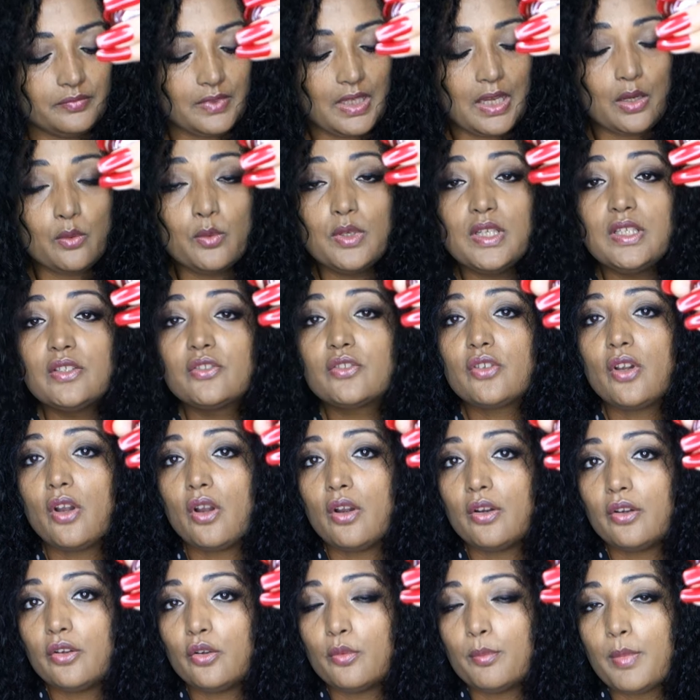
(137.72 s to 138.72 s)
I will
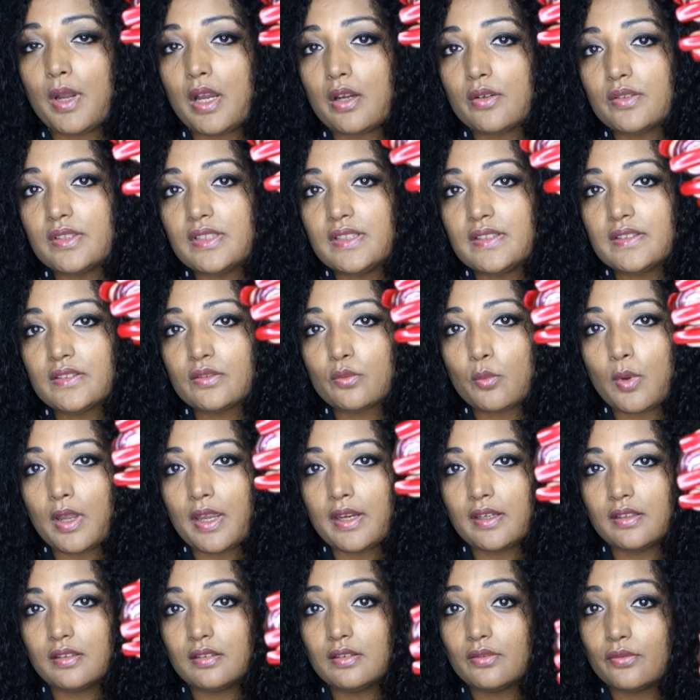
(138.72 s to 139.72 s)
talk about this
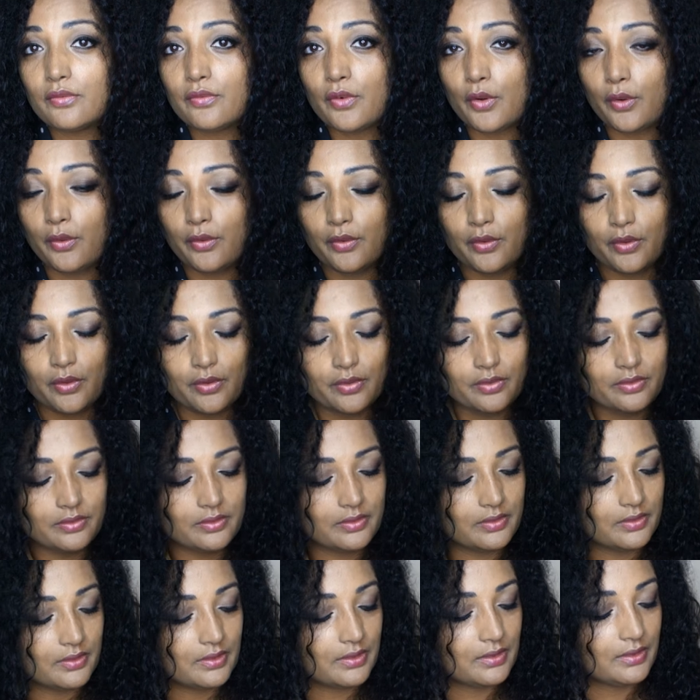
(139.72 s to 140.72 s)
wine further
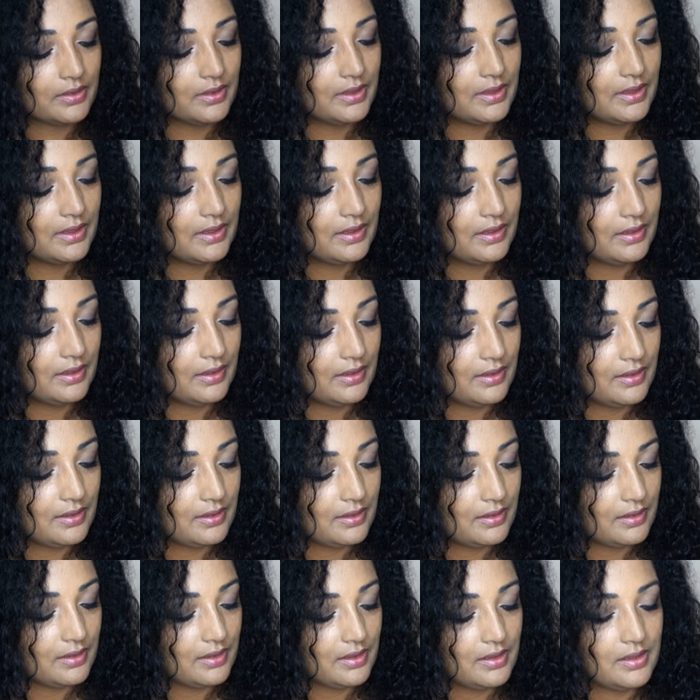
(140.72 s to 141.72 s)

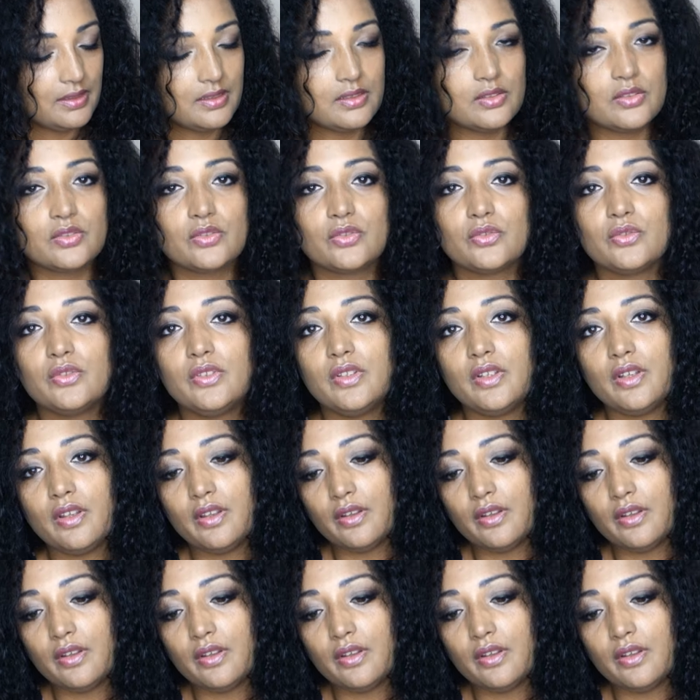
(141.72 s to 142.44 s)
into